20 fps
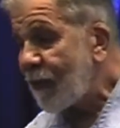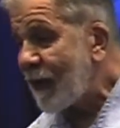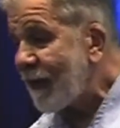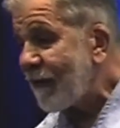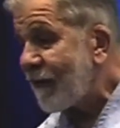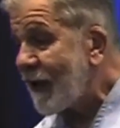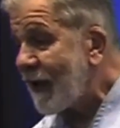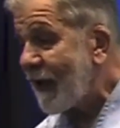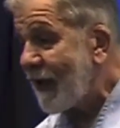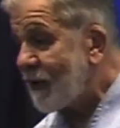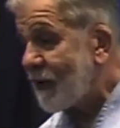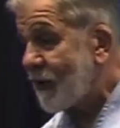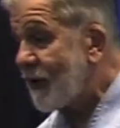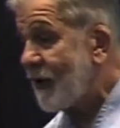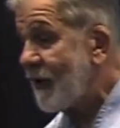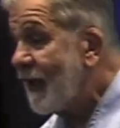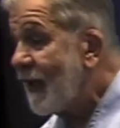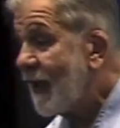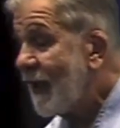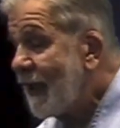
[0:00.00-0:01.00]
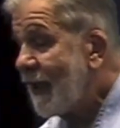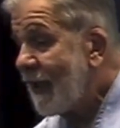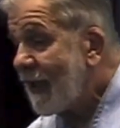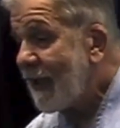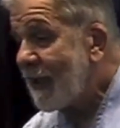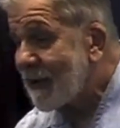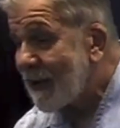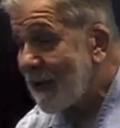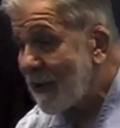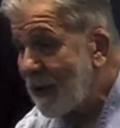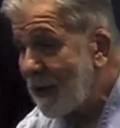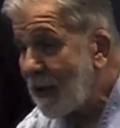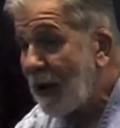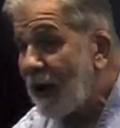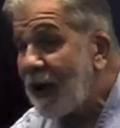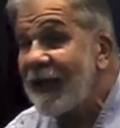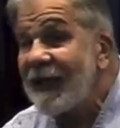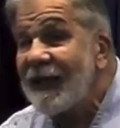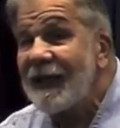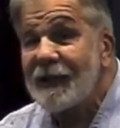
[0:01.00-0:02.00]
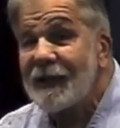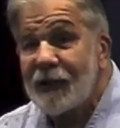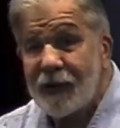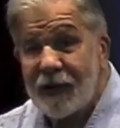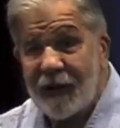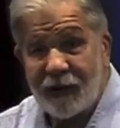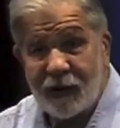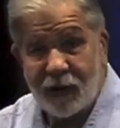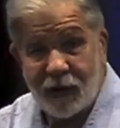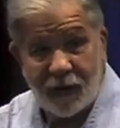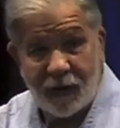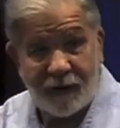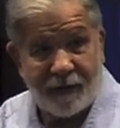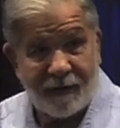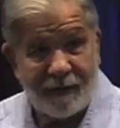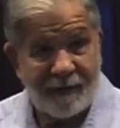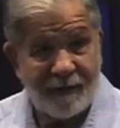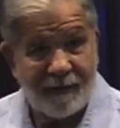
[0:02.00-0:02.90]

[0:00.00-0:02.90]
Revelation is a non-essential.